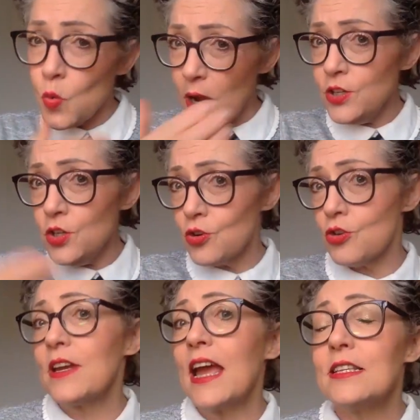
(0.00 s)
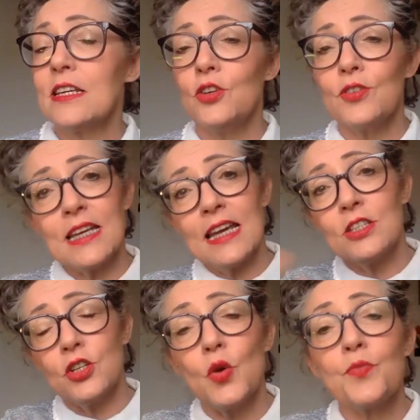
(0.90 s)
when you're creating your
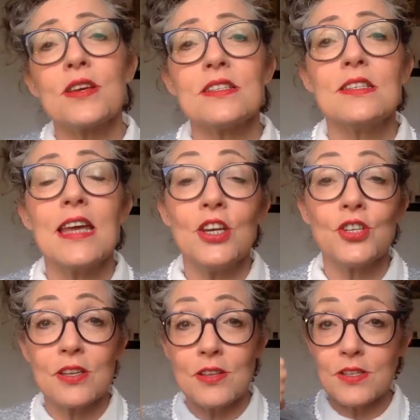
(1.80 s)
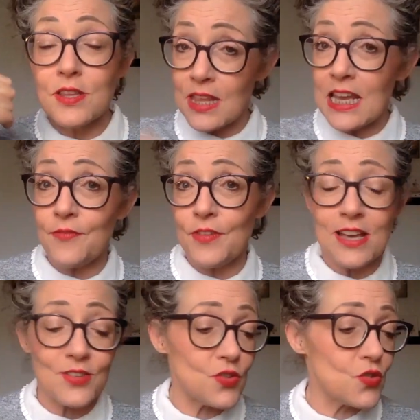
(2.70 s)
data, your presentations, think of it
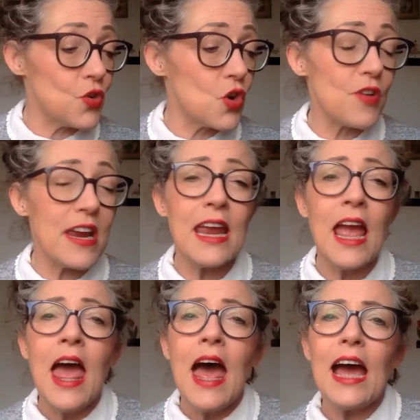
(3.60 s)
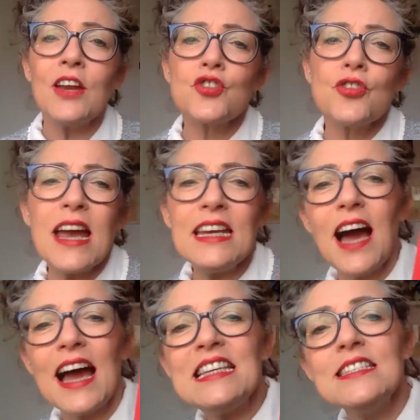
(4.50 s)
as a story and try and
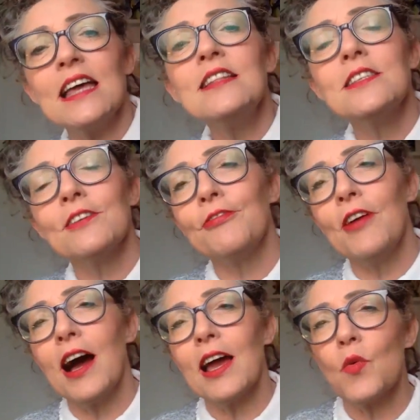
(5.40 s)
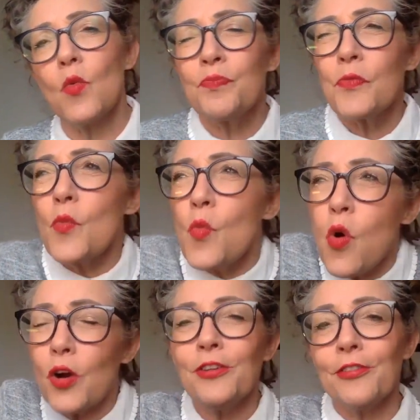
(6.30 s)
identify
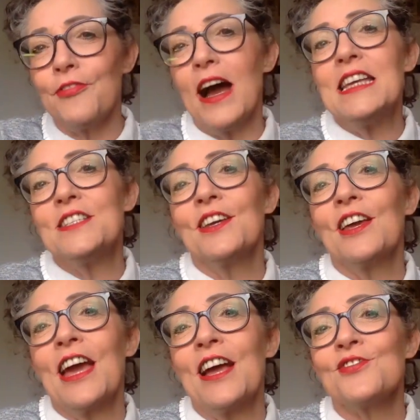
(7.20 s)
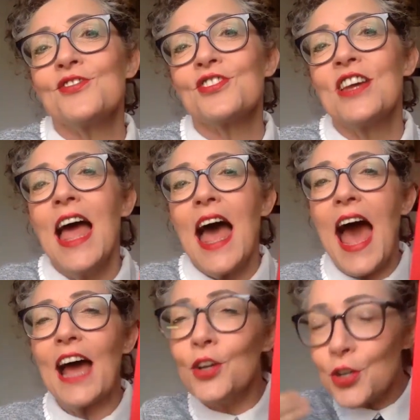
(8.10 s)
what you're fighting against
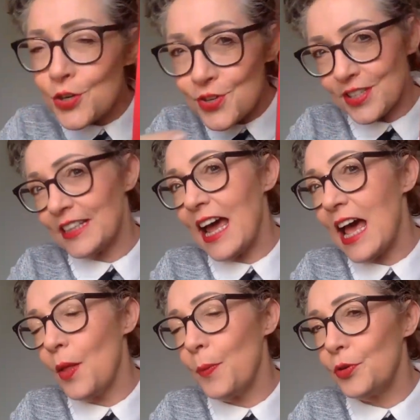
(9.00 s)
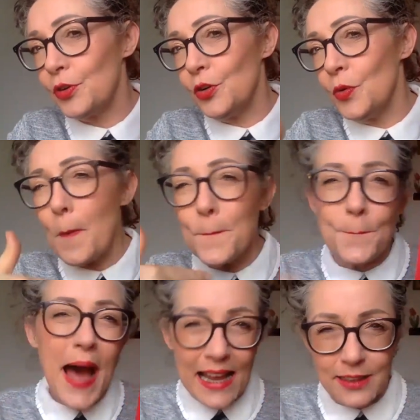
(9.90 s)
and who's going to help you
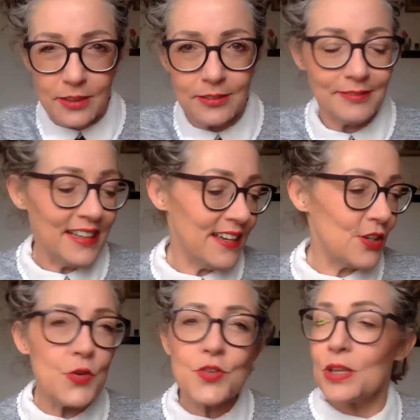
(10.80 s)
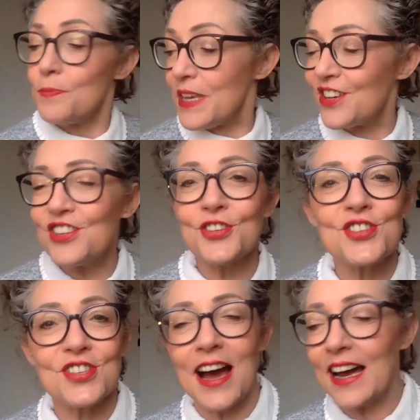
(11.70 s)
battle, who's going to be at your
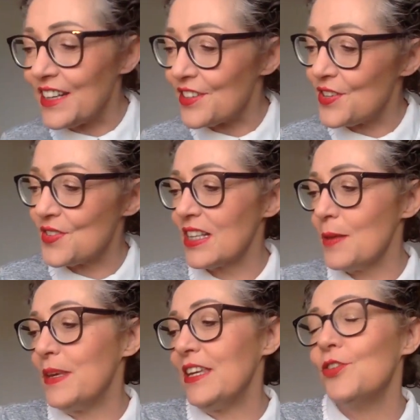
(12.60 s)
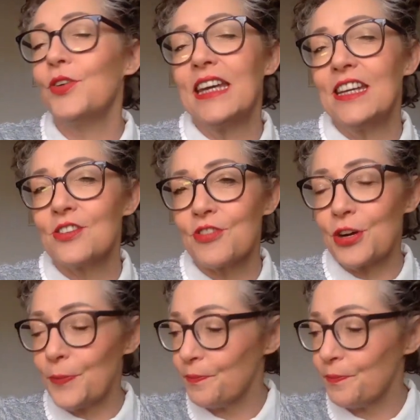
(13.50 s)
side, who's going to be your hero.